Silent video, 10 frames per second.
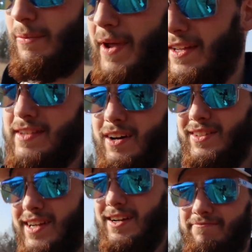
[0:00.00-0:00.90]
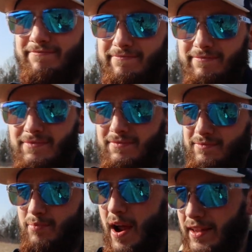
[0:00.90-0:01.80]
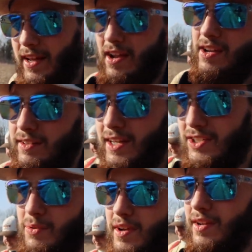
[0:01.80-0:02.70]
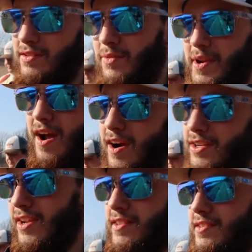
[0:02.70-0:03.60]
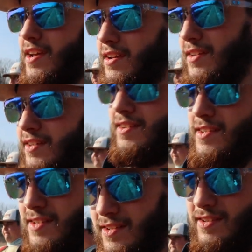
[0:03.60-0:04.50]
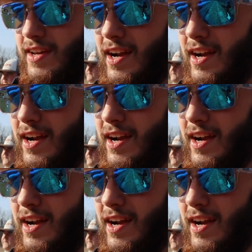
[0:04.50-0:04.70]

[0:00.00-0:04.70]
or your baits out there. Probably like a good like 20, 20 yards, I'd say. You